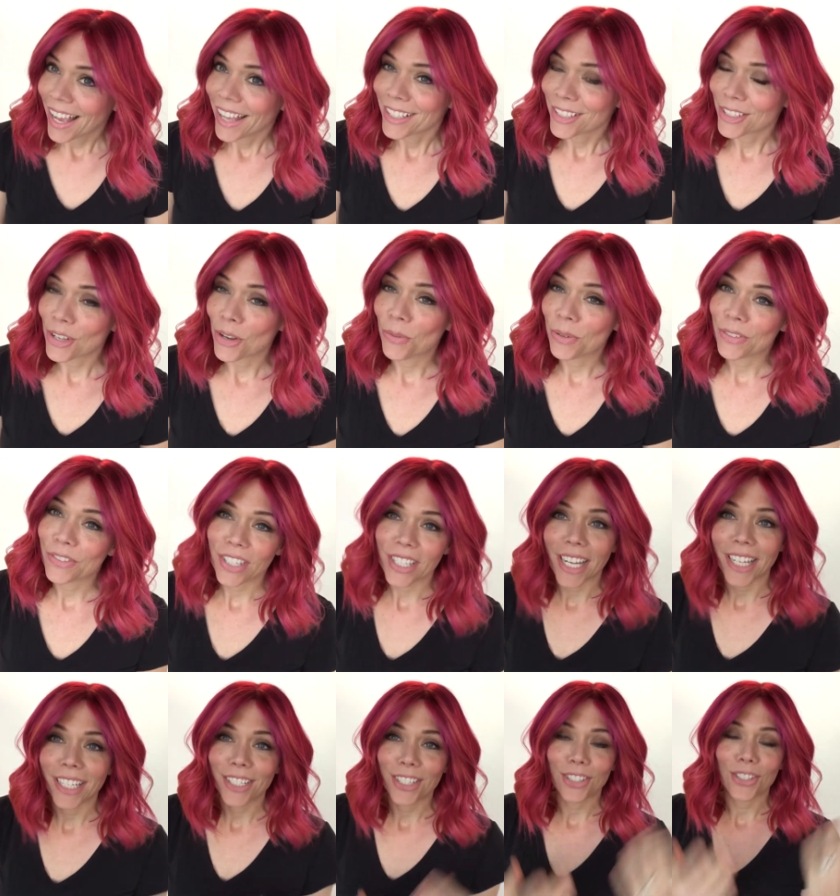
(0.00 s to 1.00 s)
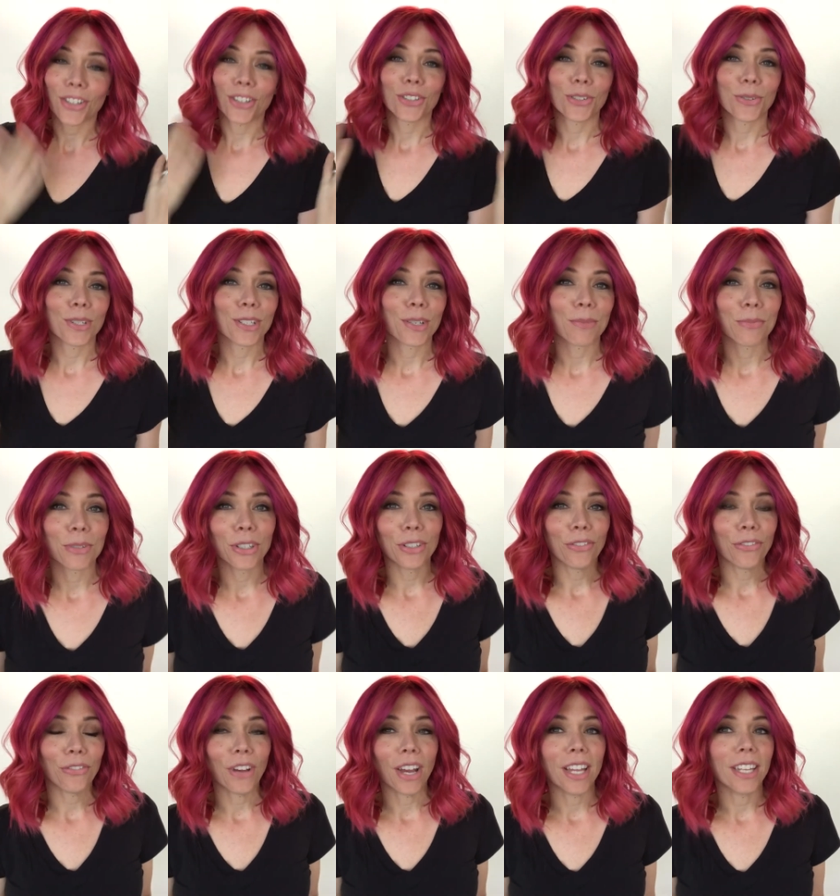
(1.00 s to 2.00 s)
so we decided to start doing some really
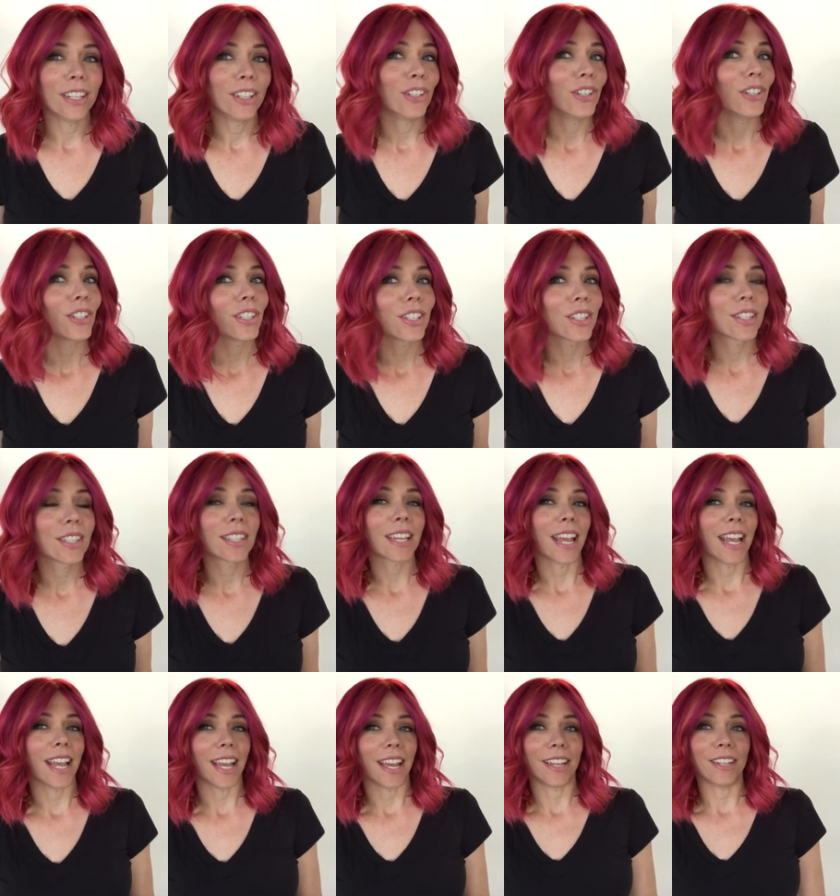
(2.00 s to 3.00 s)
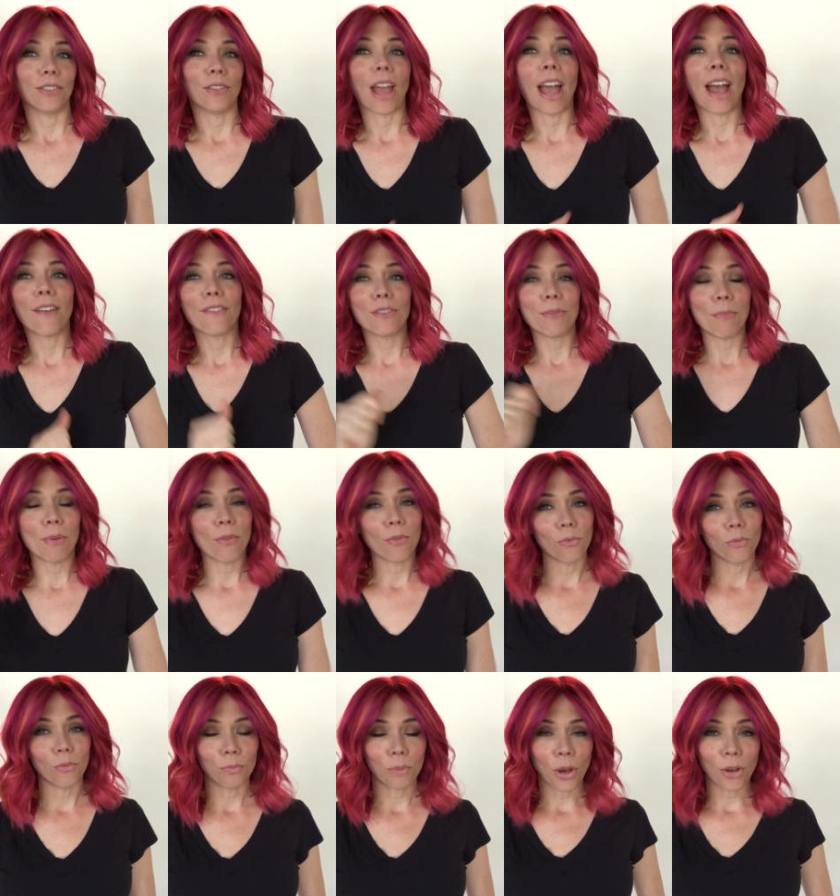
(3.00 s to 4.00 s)
fun looks and have them
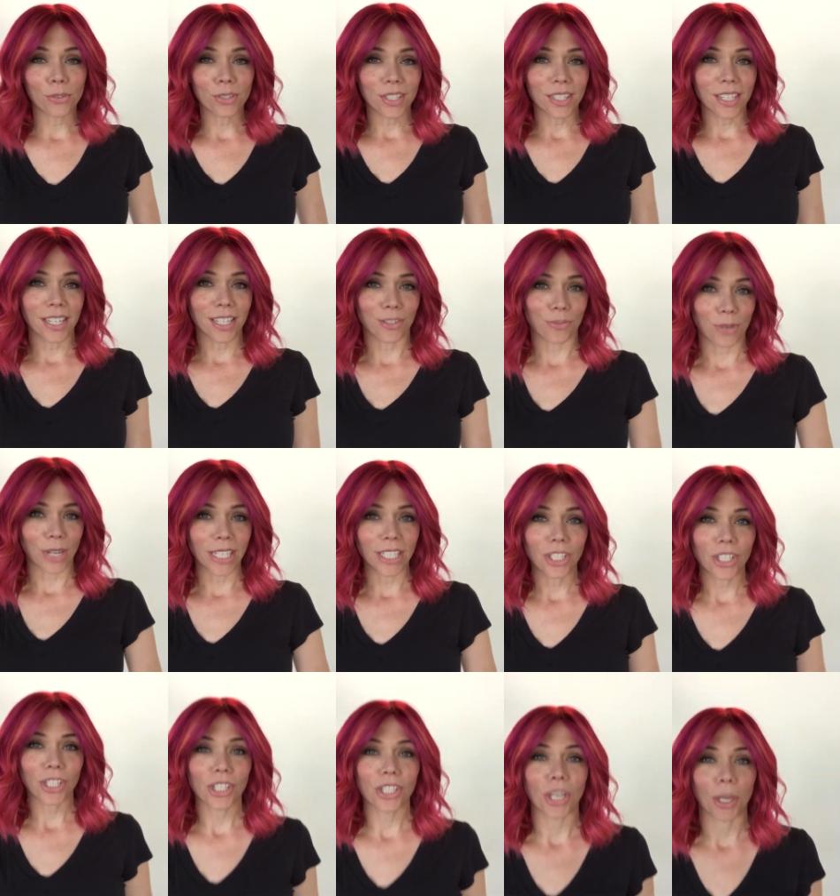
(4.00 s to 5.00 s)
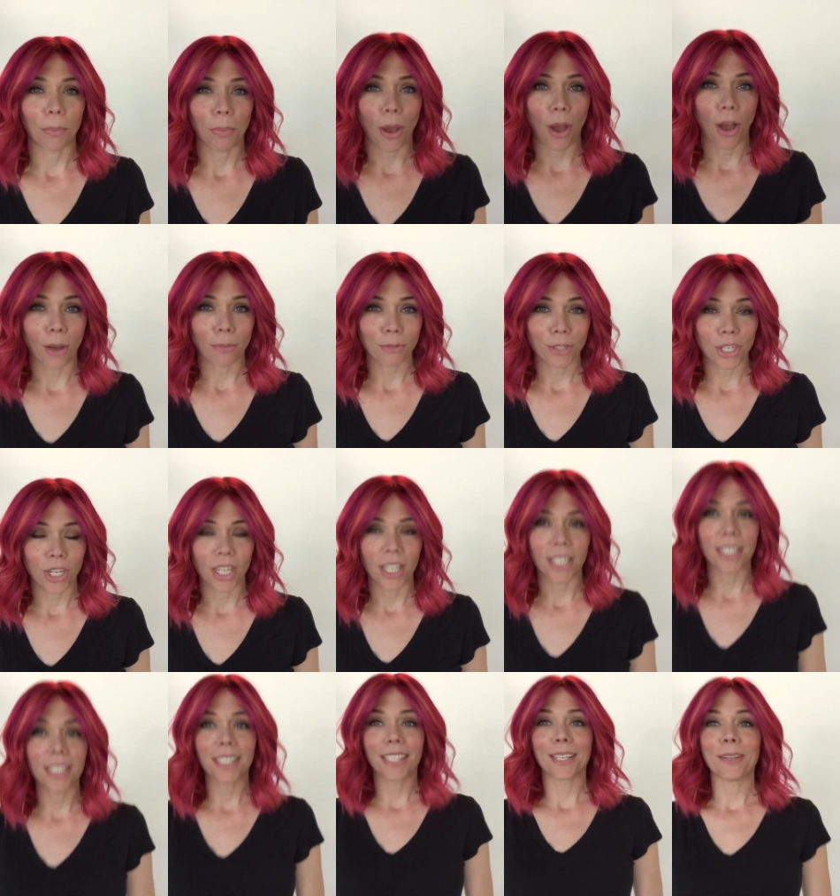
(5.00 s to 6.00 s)
posted as ready to ship
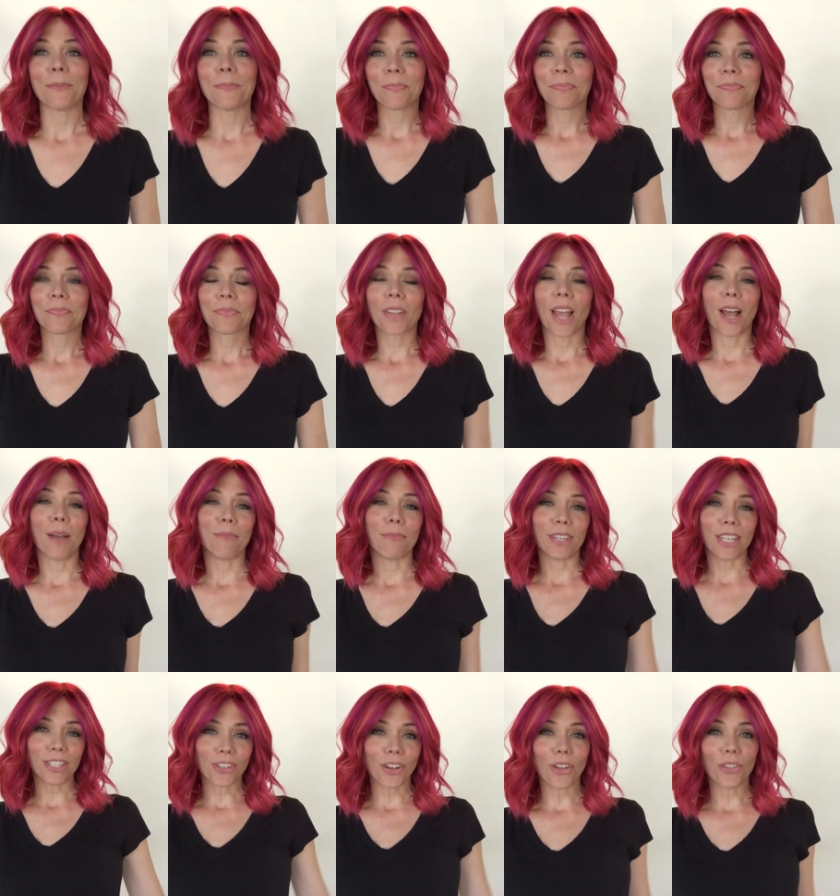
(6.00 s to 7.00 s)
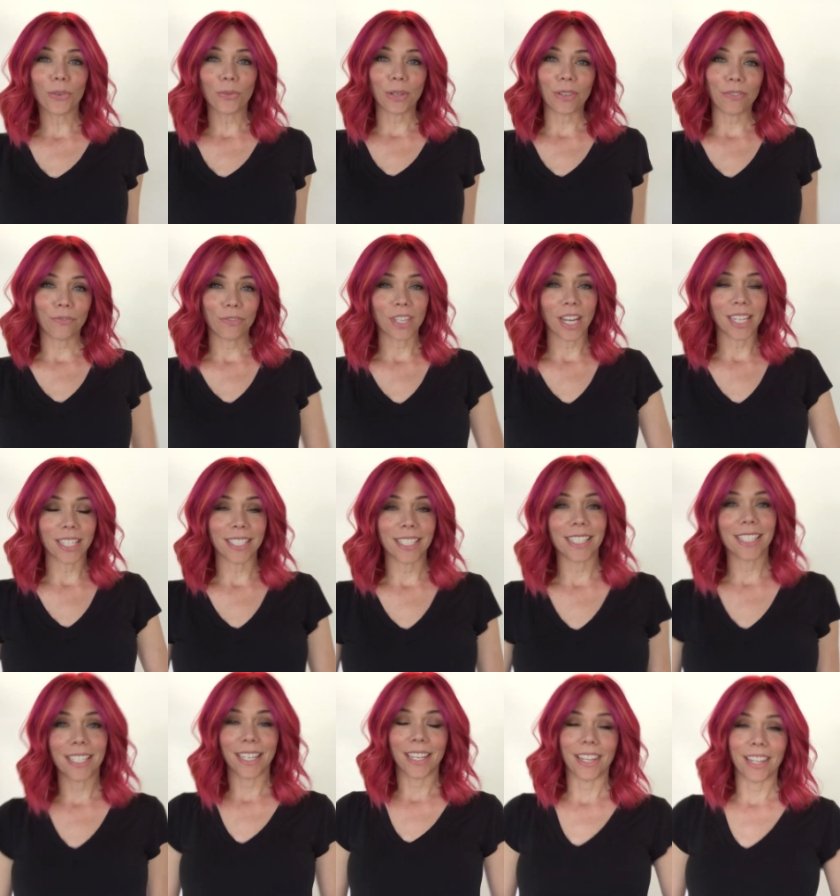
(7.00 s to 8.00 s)
options. Um, these all that we've
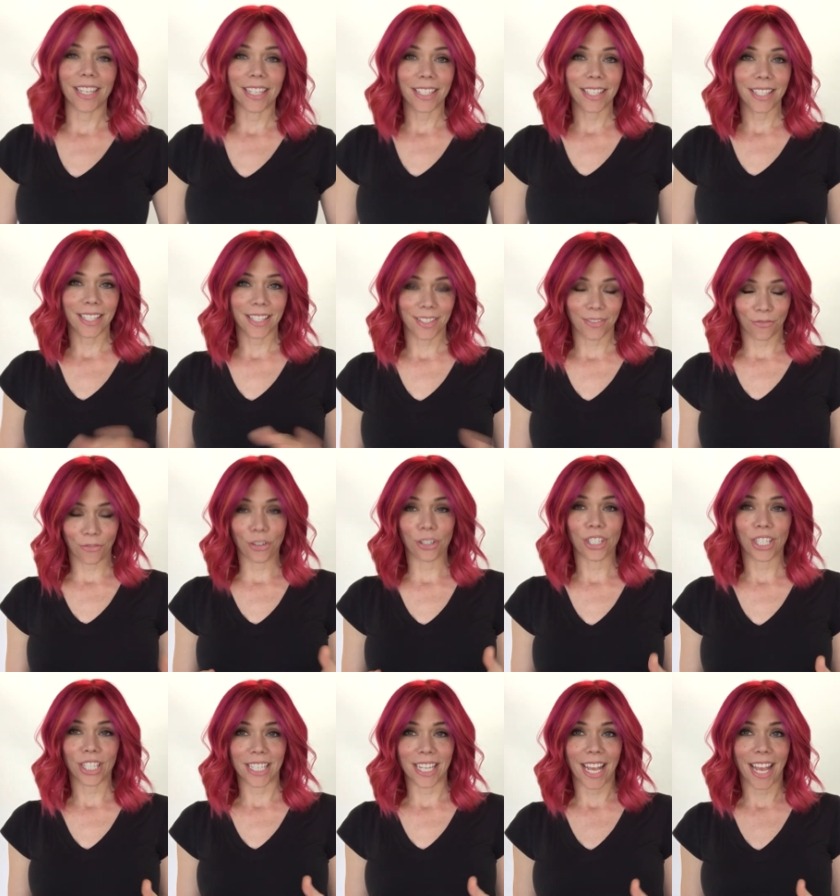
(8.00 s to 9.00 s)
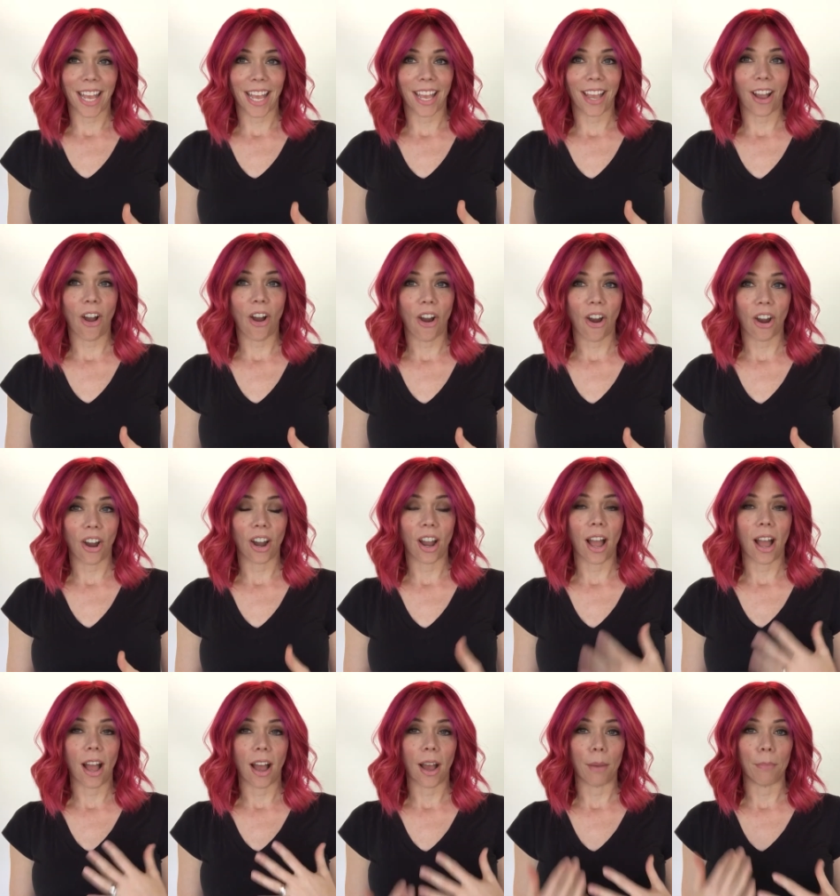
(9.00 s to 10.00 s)
done this for today are
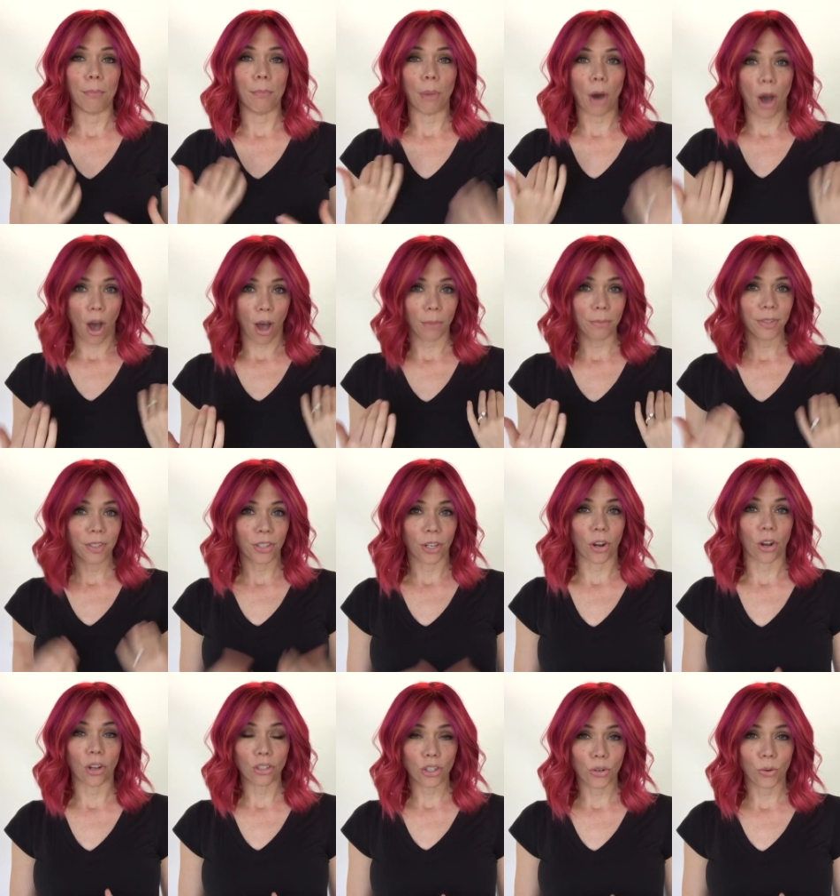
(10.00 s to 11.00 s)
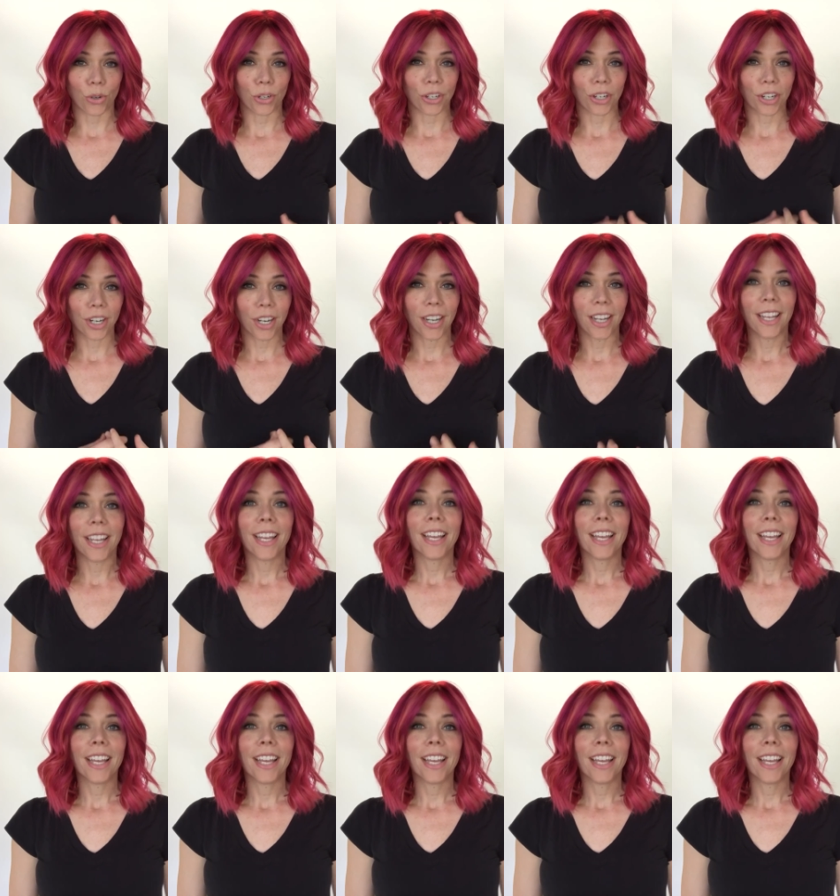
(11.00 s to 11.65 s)
uh, bobs. They're all shorter.